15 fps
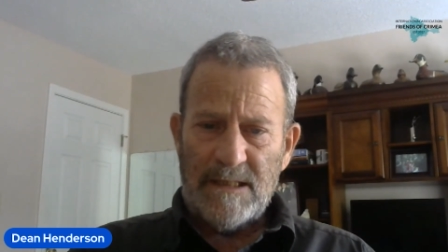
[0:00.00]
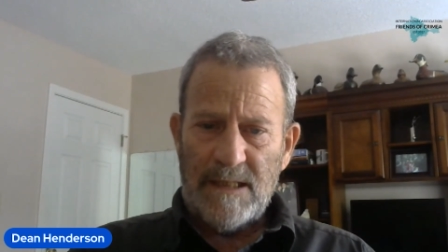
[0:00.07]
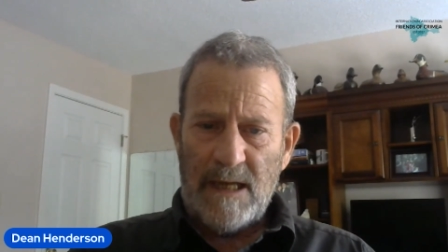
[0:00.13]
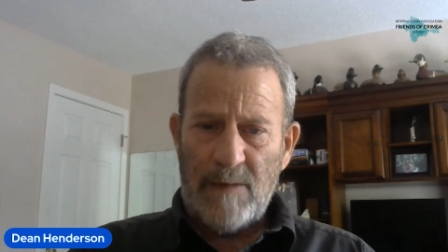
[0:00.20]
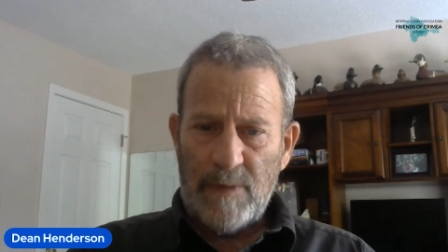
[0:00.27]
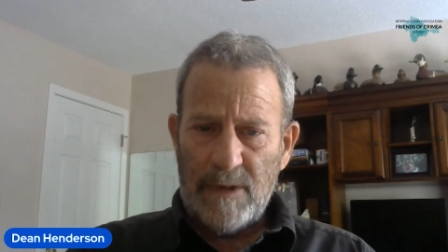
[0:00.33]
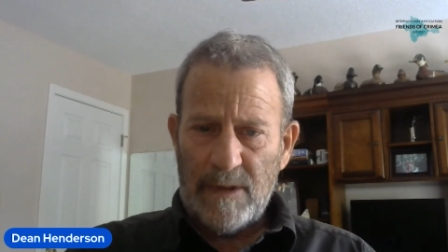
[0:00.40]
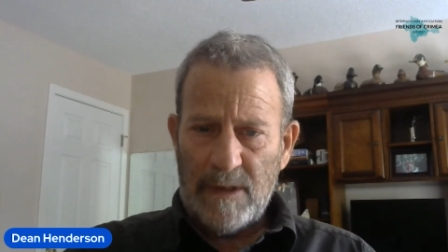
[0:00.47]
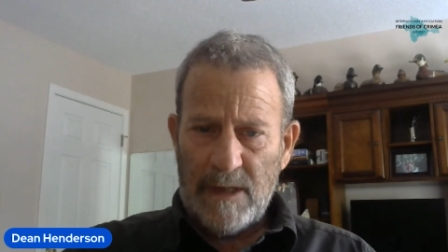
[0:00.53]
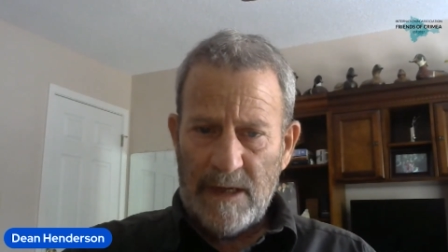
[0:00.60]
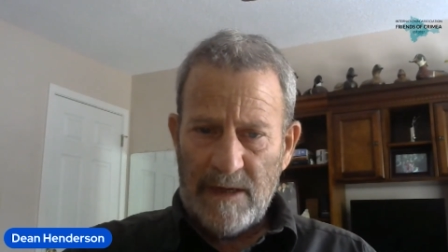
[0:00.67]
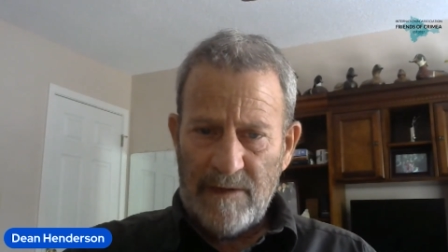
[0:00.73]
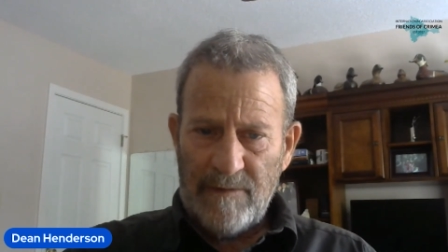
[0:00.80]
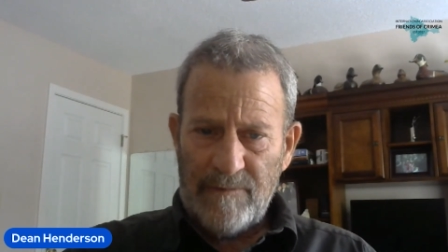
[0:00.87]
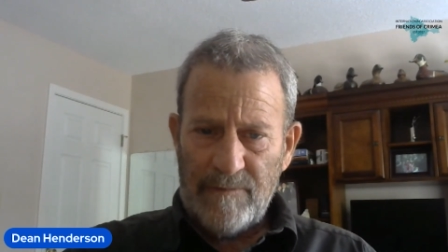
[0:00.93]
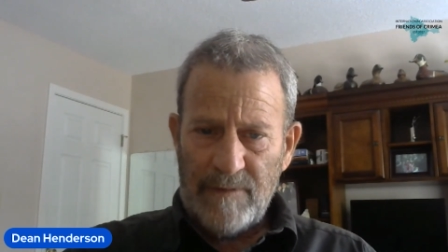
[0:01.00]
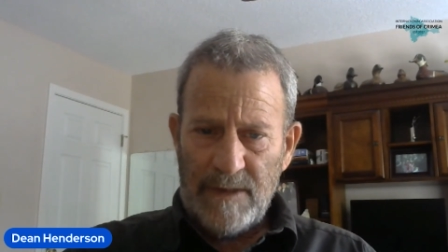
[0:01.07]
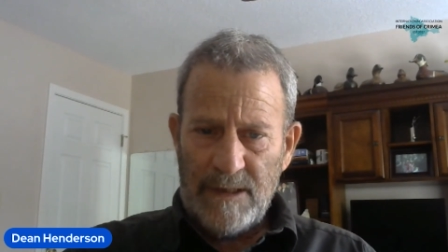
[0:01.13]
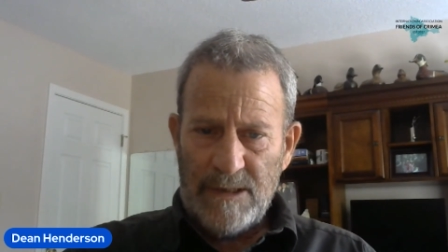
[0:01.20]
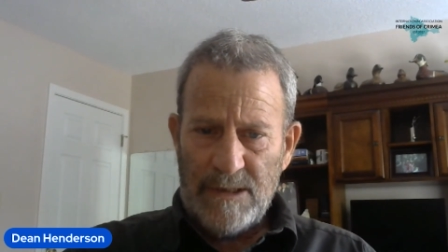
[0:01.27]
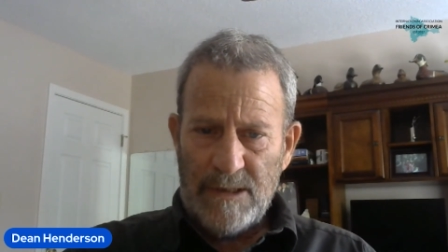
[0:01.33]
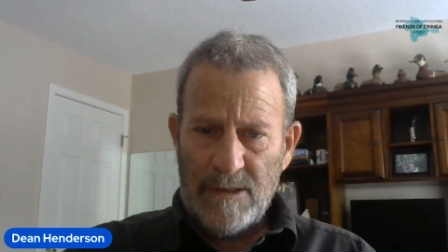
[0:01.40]
step in life
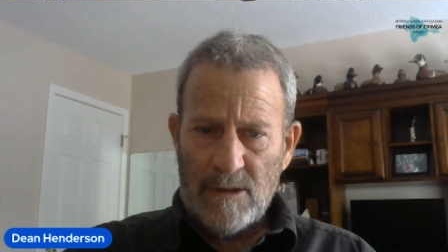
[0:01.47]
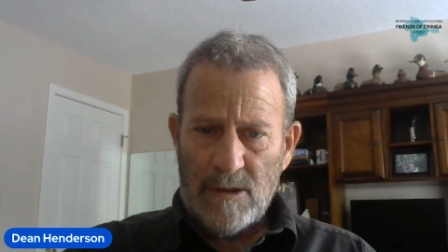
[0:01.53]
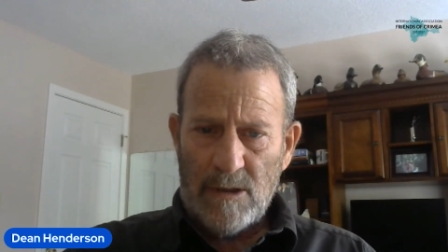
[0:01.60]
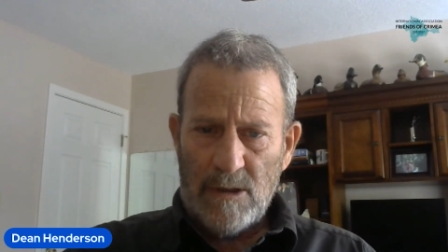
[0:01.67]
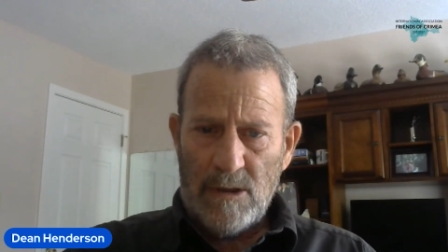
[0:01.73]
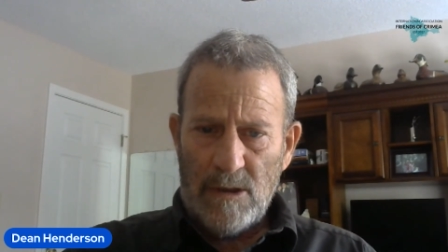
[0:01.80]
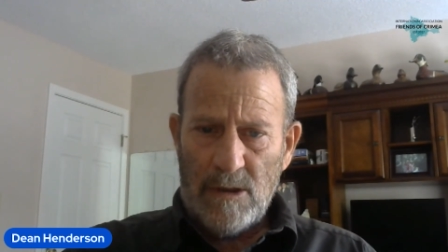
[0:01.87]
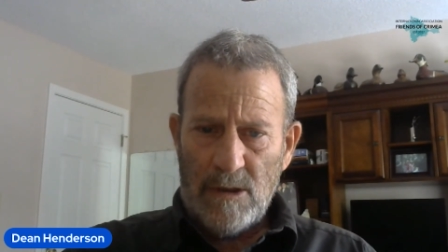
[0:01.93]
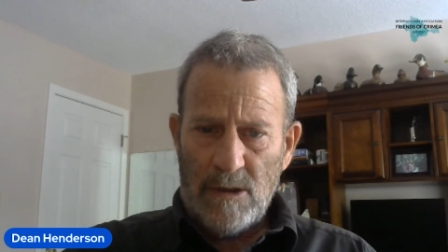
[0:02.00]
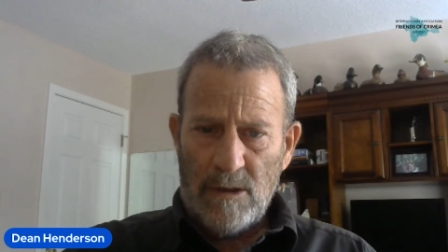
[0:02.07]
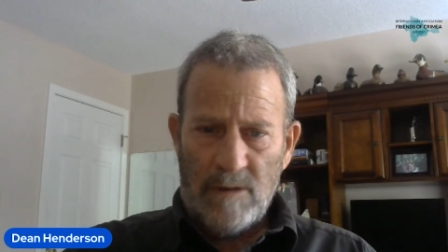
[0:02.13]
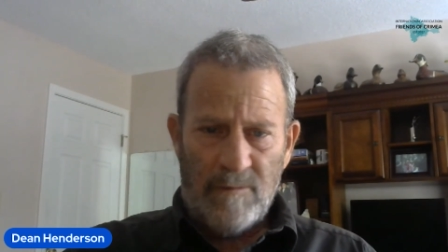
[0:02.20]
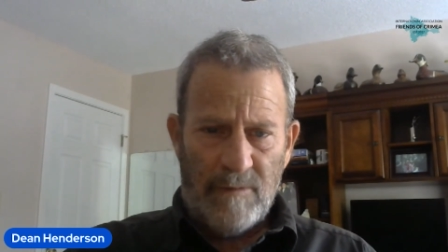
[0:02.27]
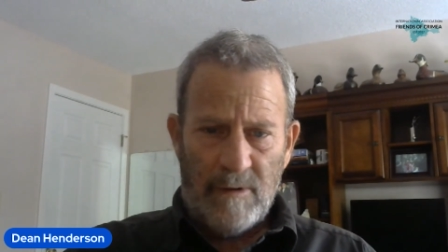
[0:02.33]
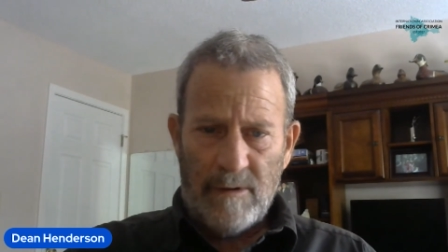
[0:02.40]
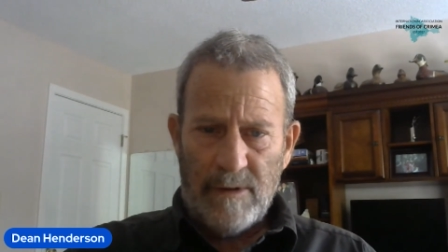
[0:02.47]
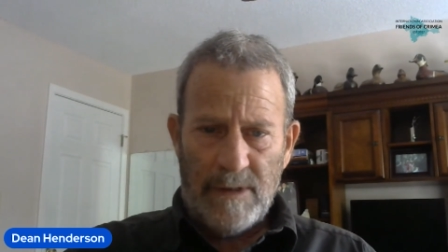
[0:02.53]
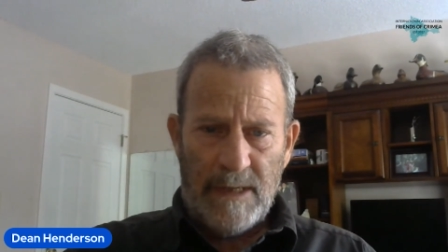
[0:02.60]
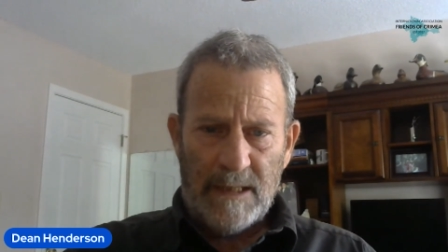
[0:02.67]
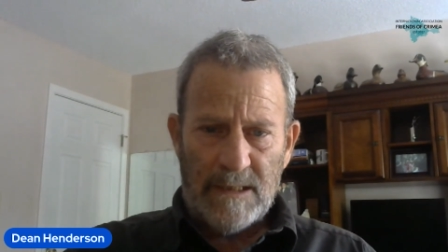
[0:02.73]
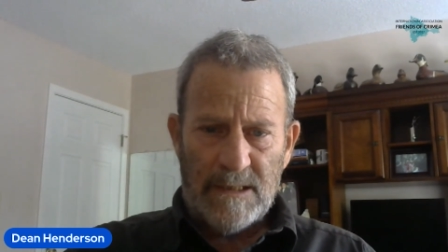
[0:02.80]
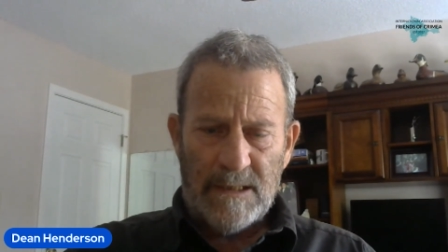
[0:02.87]
easier, your very
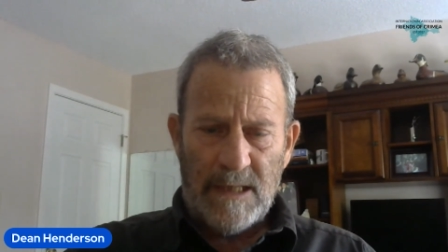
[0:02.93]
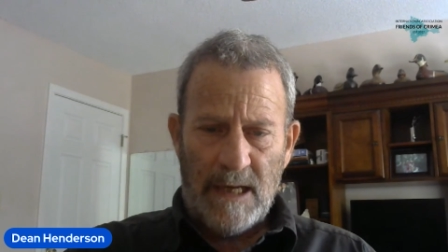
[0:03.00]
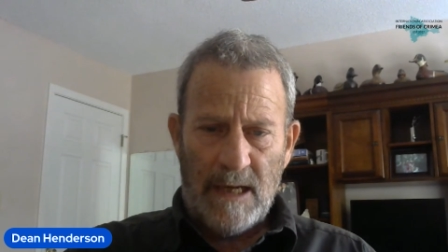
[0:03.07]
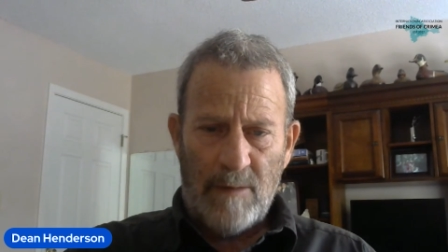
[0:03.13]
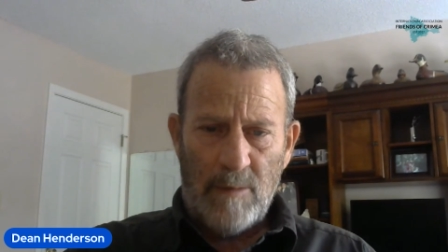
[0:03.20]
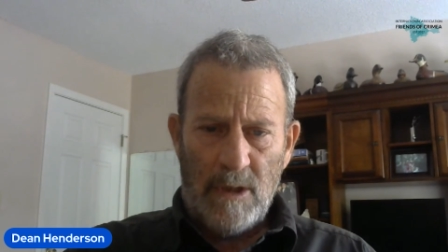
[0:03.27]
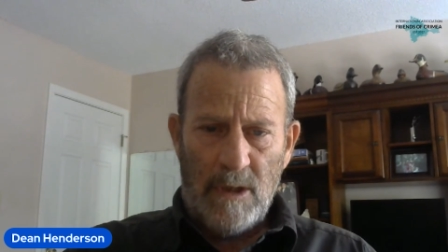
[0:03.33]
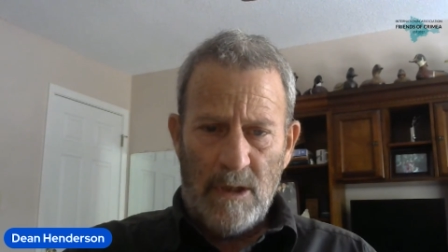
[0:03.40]
next step